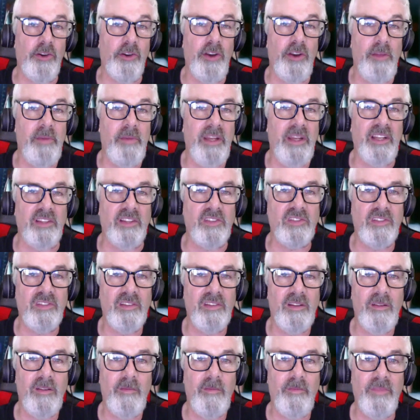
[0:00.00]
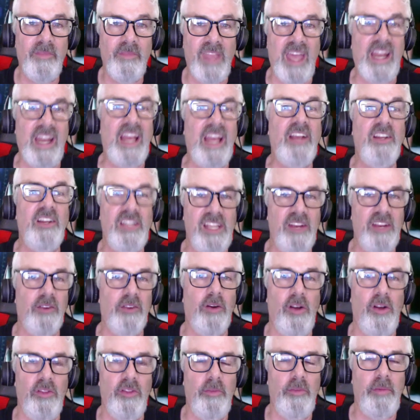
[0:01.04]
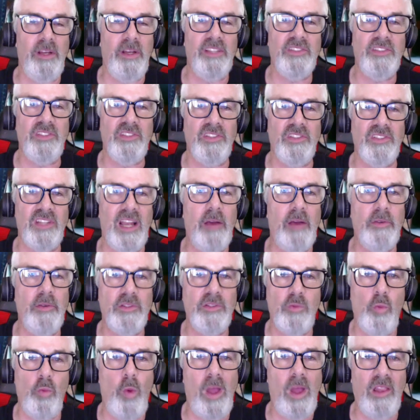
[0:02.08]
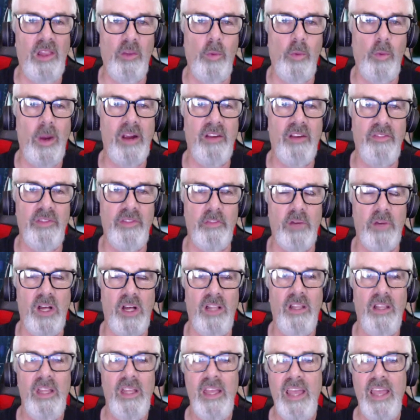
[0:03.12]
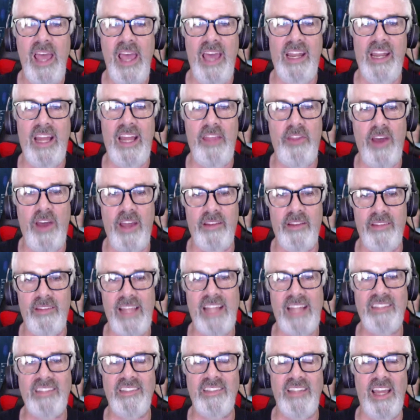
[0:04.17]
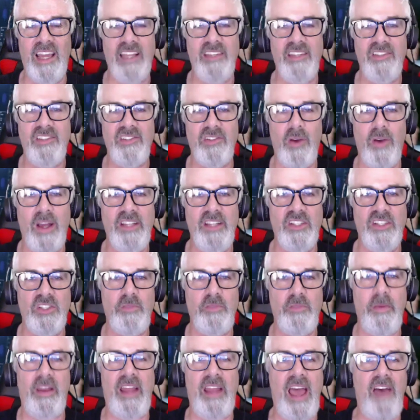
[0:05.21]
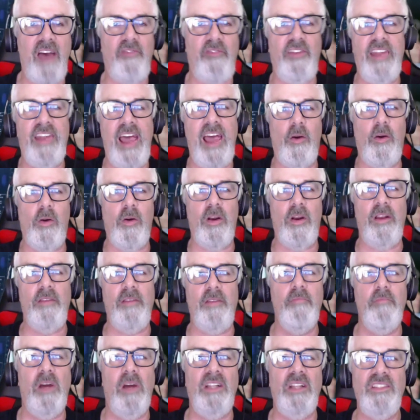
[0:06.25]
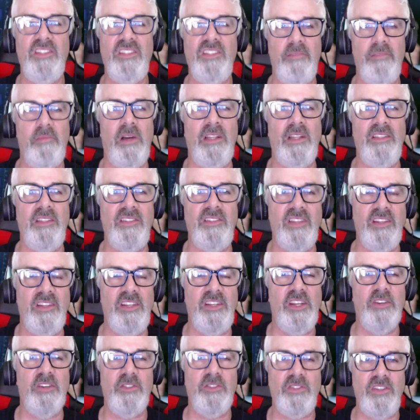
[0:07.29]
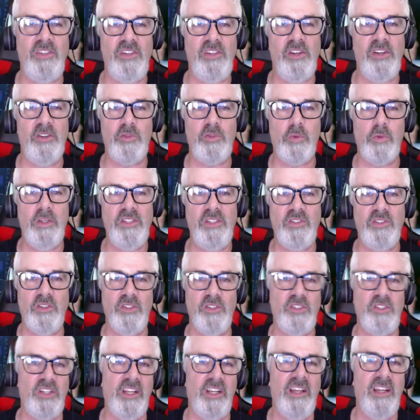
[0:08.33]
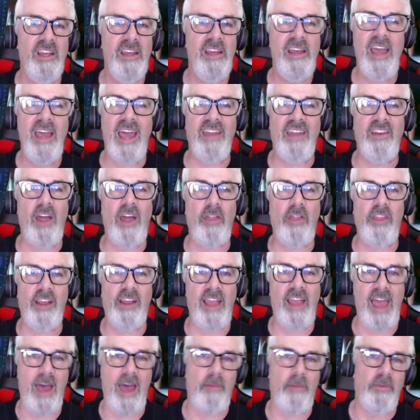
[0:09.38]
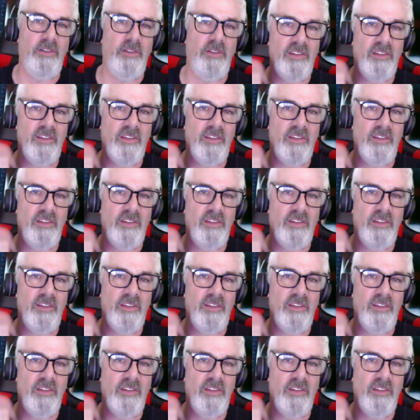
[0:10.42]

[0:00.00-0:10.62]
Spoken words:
minutes. And I could hear all the pulses and I was well aware of them all. And I thought, that's nice. So I just spent half an hour and months and years researching, and nothing happened